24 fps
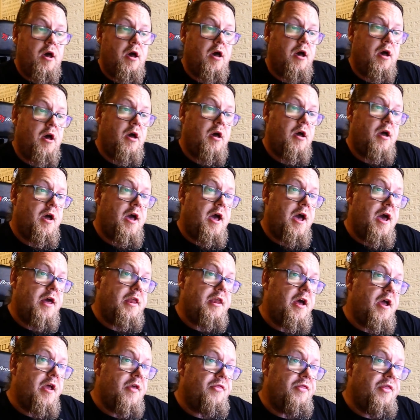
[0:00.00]
Uh,
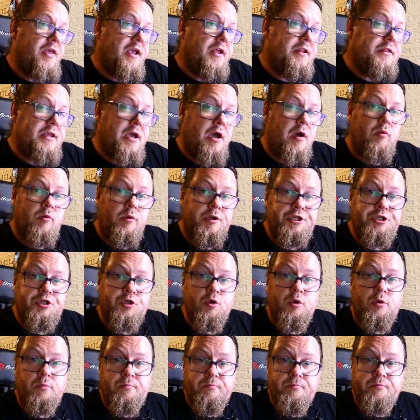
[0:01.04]
and I think that we
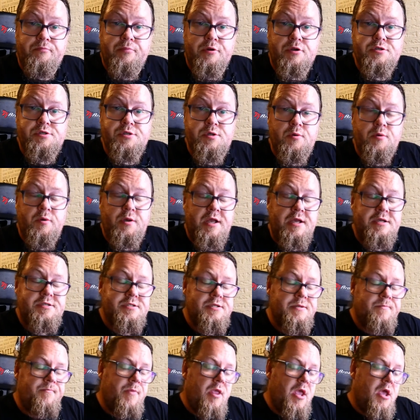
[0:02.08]
should pursue this.